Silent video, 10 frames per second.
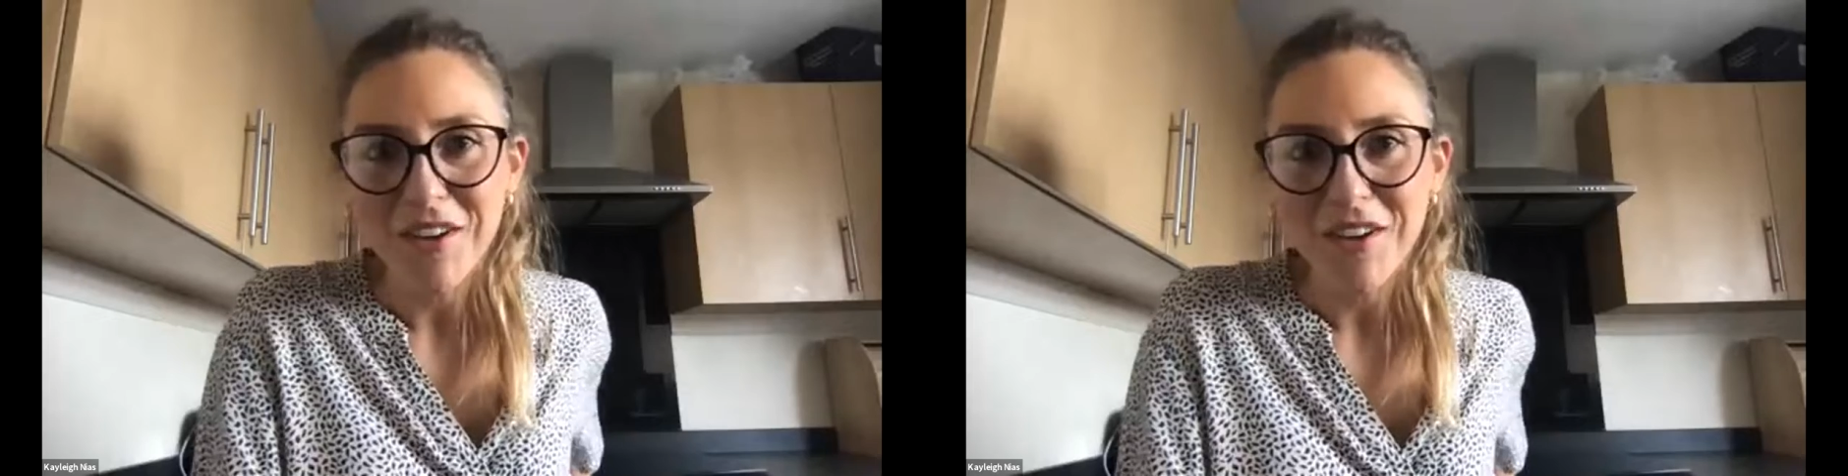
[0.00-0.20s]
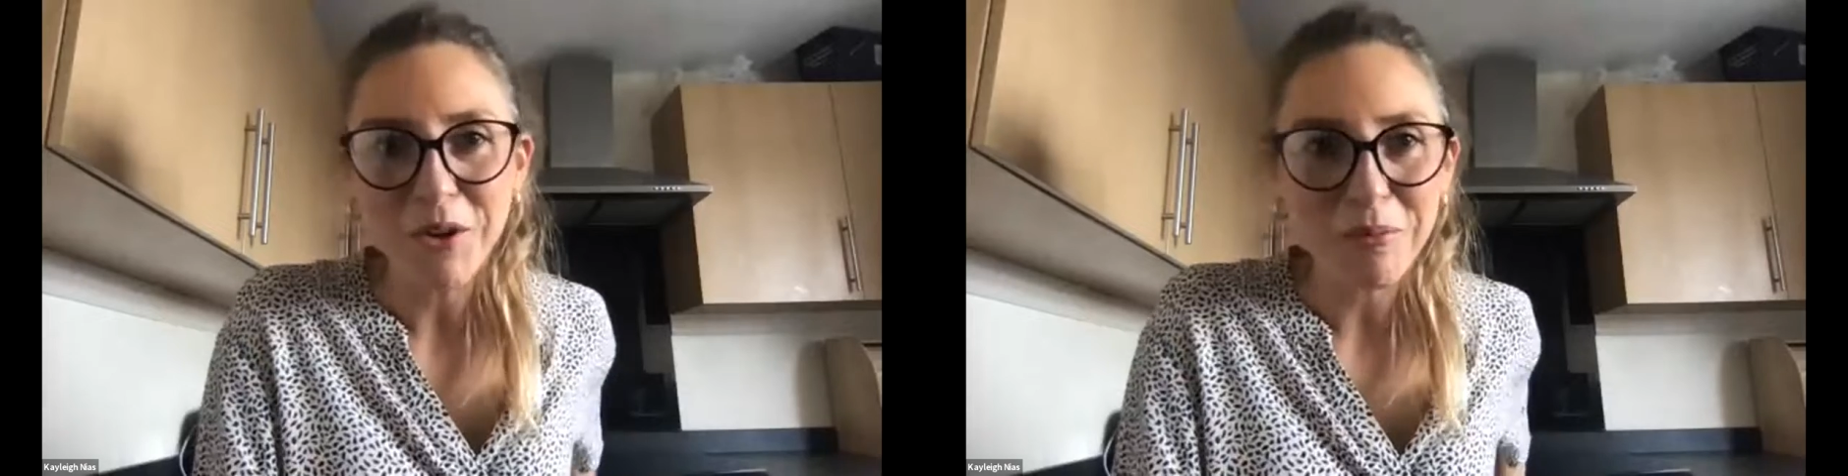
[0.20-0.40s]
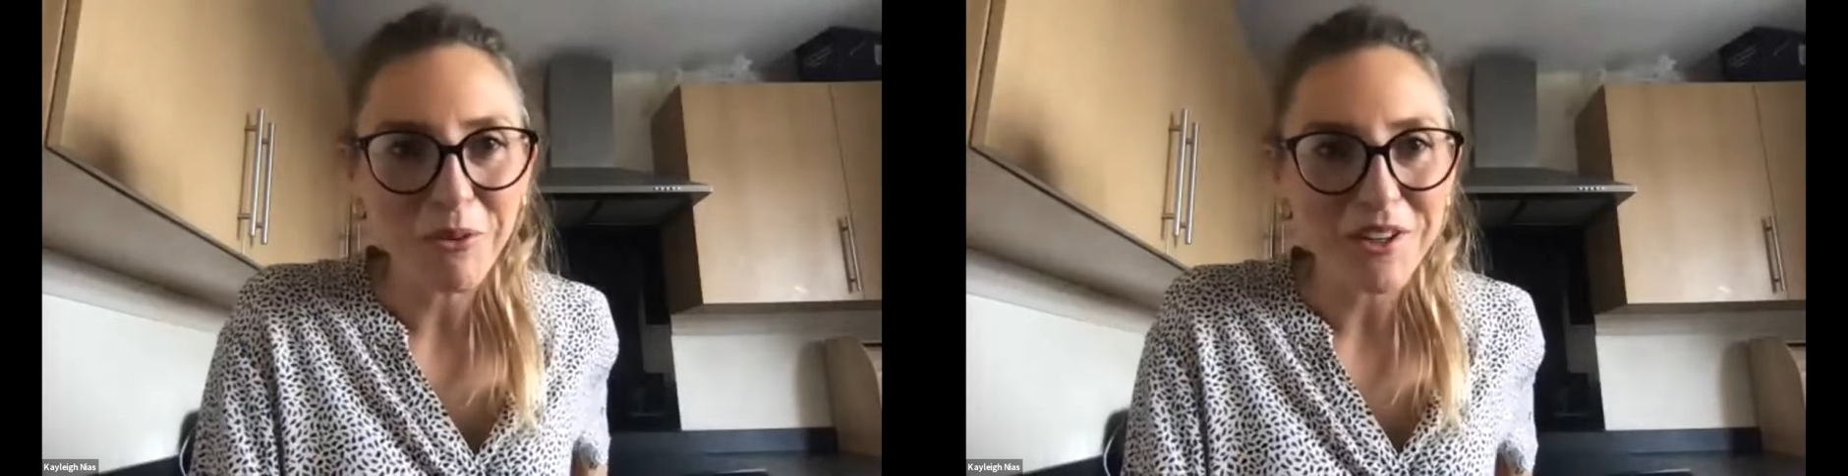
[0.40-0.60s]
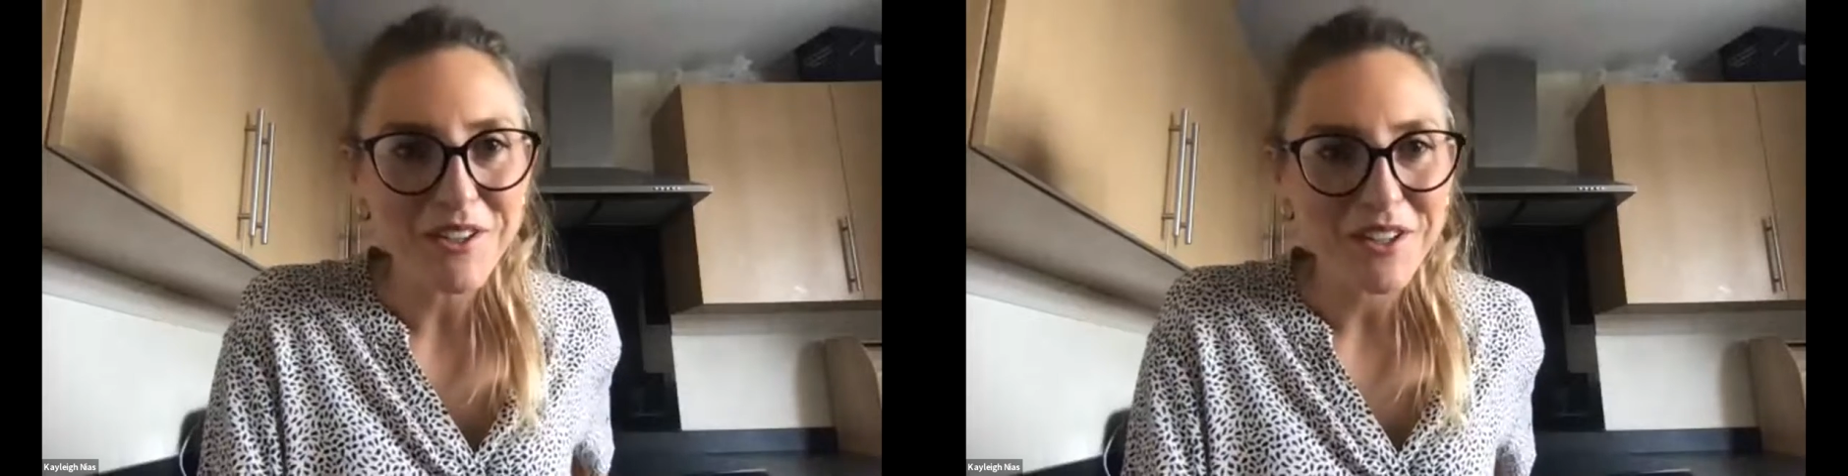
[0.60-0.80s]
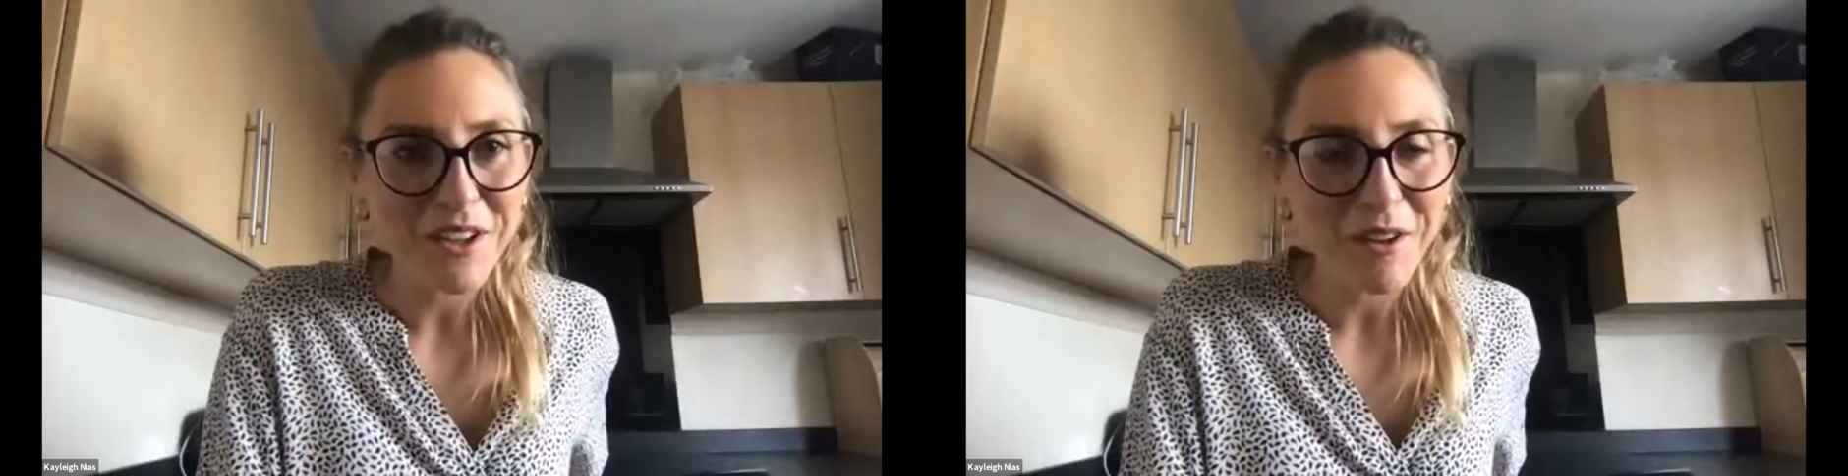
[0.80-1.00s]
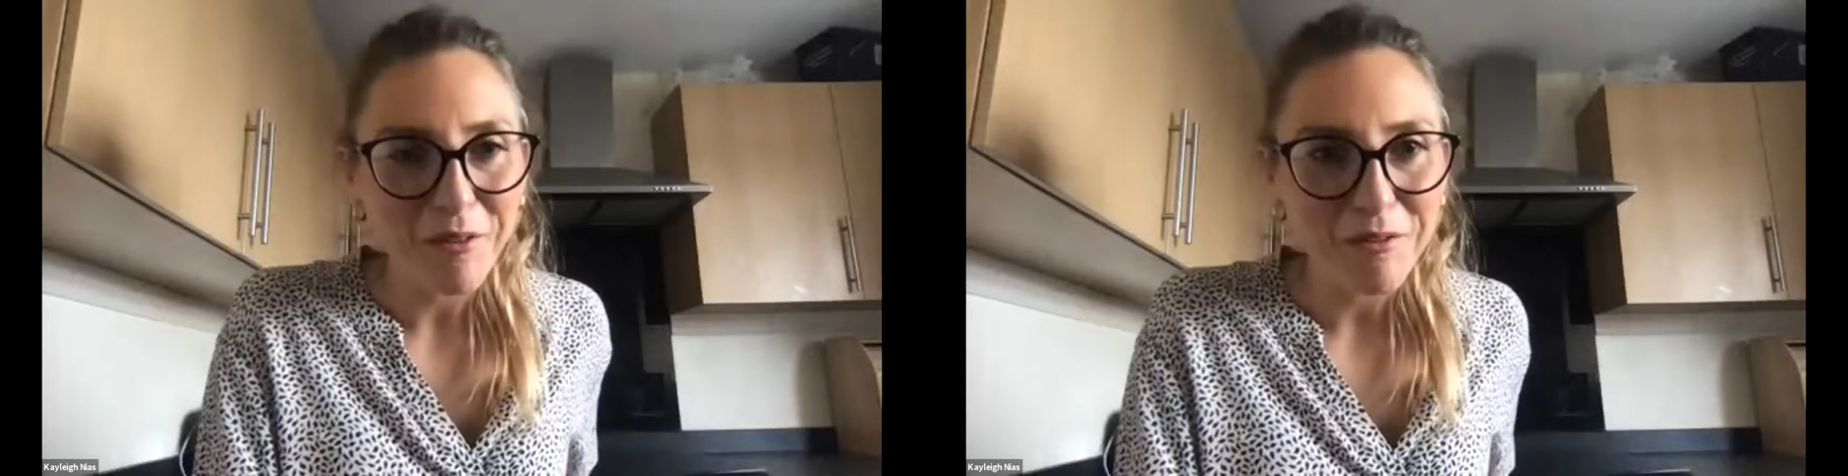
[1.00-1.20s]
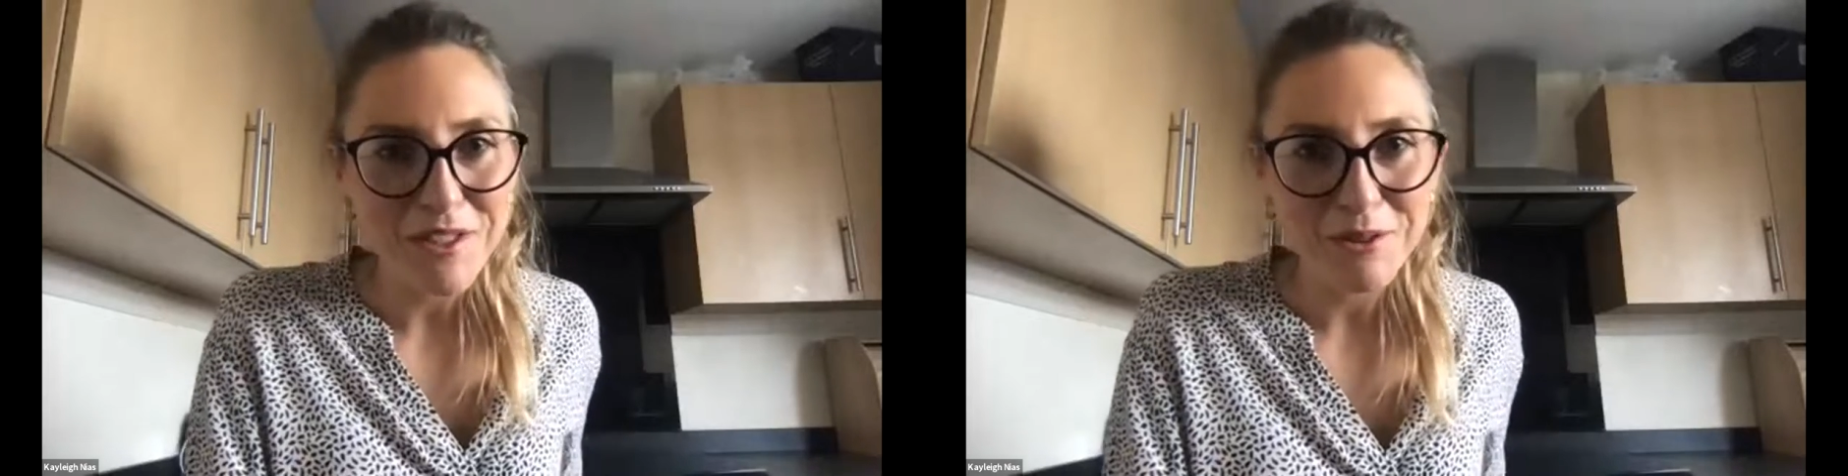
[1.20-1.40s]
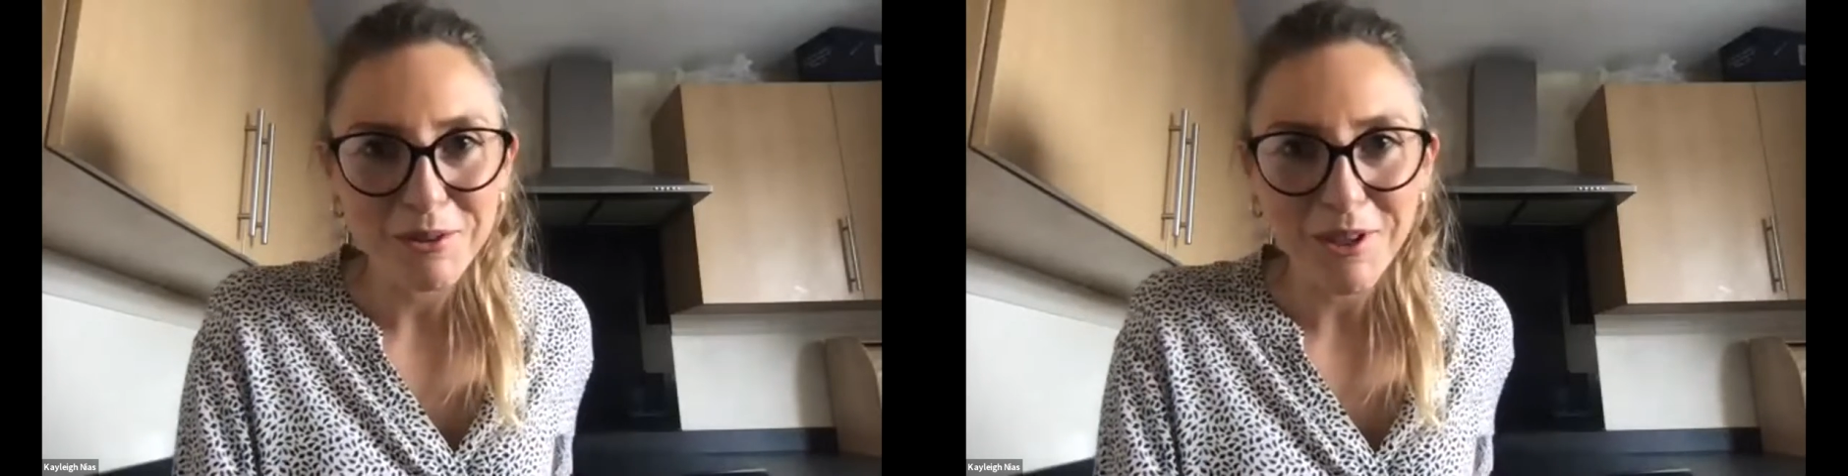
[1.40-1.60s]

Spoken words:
look more into physical